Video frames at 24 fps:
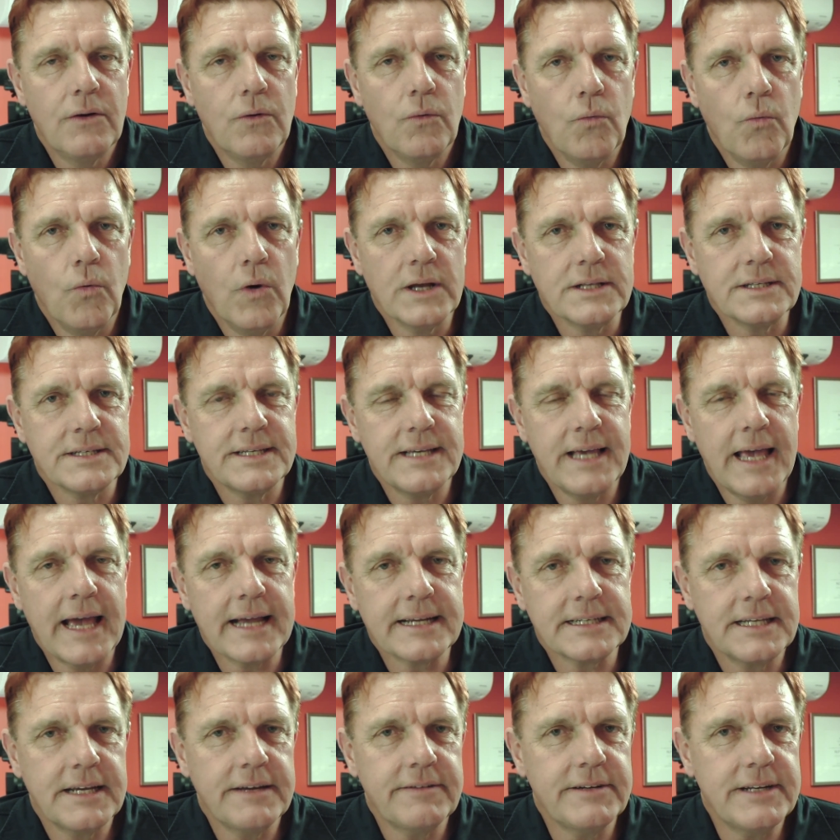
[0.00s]
once the
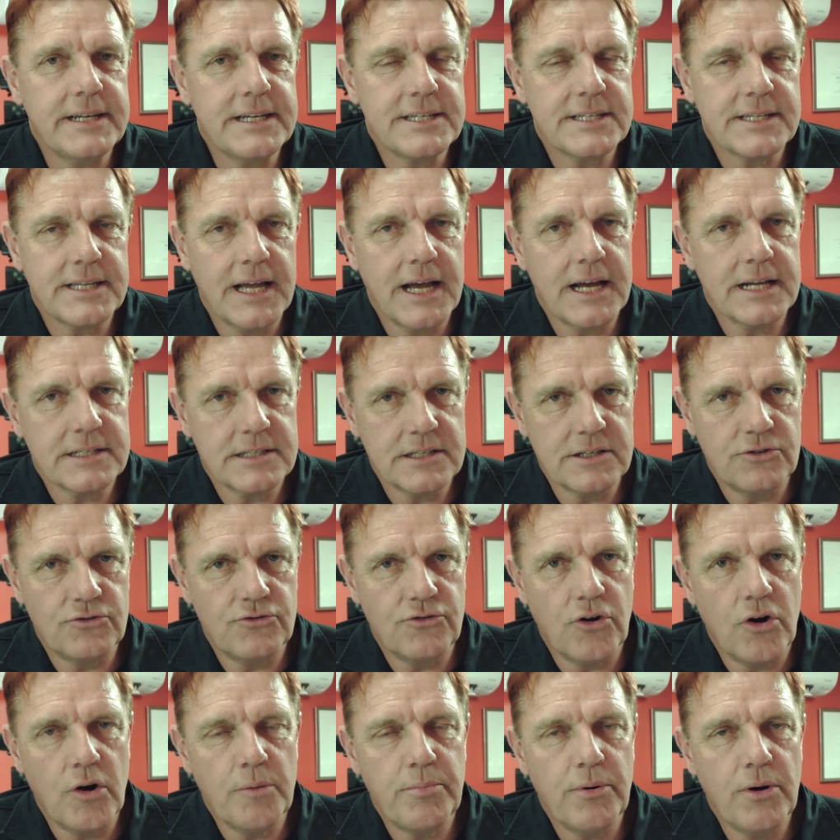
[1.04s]
activity starts to
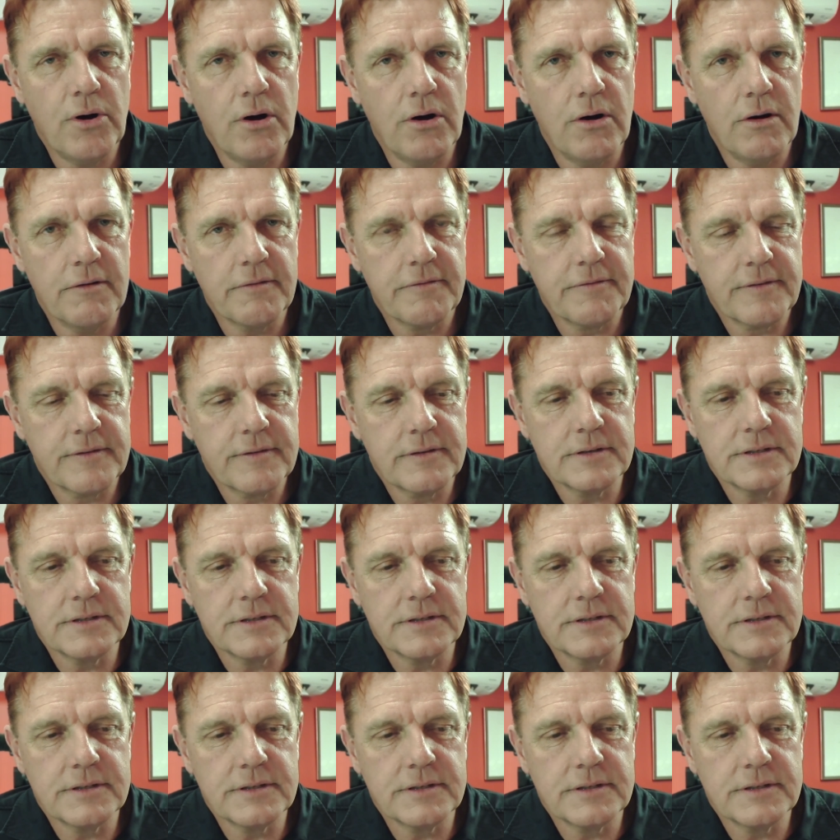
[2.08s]
drop off,